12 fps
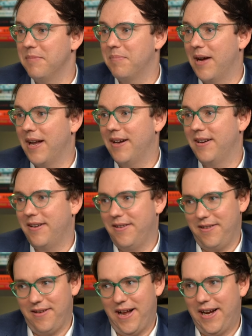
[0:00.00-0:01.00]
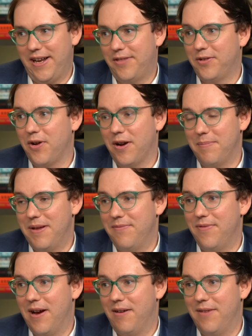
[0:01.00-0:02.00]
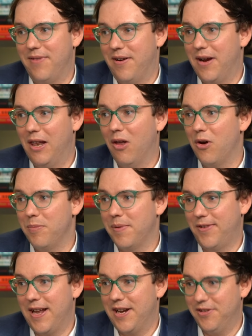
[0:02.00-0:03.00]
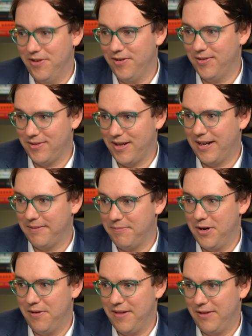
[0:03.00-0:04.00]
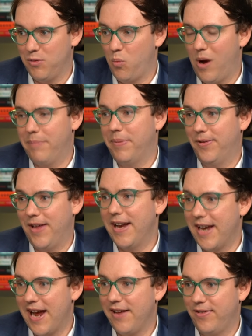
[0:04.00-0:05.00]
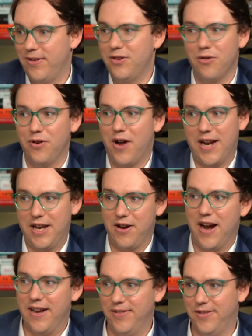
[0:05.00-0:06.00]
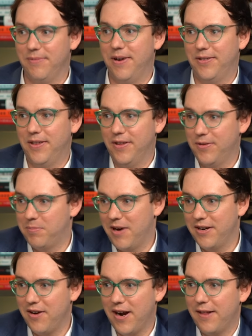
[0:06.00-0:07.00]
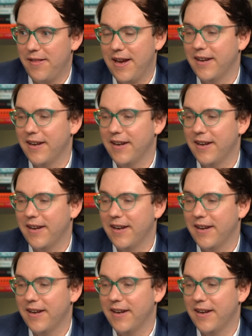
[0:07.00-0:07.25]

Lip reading: but like it's got to be very, very low percentages. Like, that's a 1% case and your 99 is the rest of the spread kind of thing.